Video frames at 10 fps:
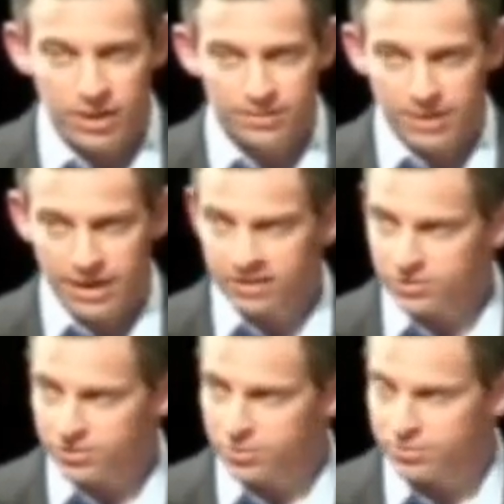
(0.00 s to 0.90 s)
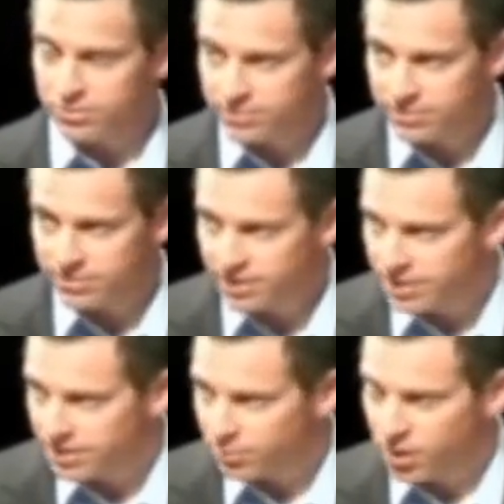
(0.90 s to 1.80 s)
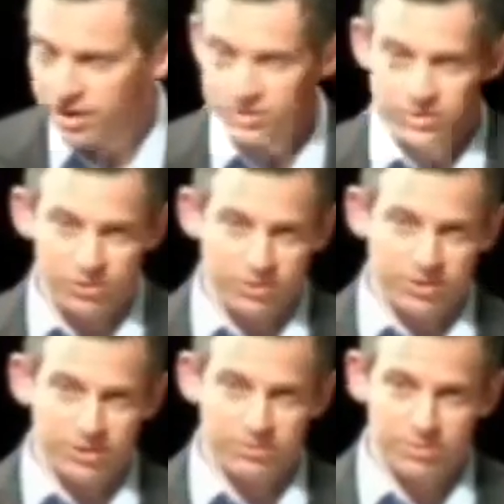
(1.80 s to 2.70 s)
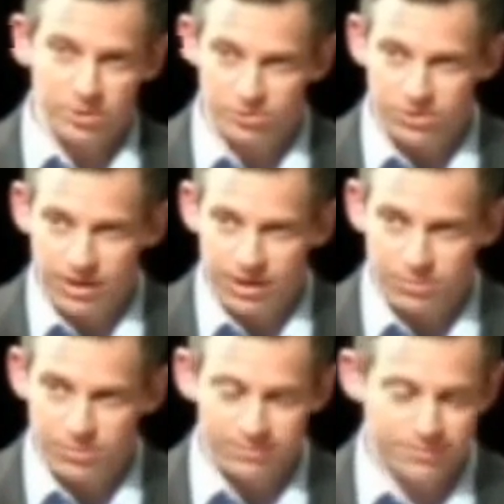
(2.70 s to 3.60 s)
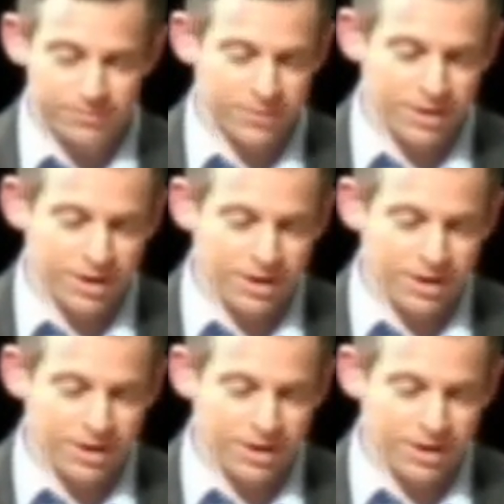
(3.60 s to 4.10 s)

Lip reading: Well, I hate to break it to you here at Notre Dame, but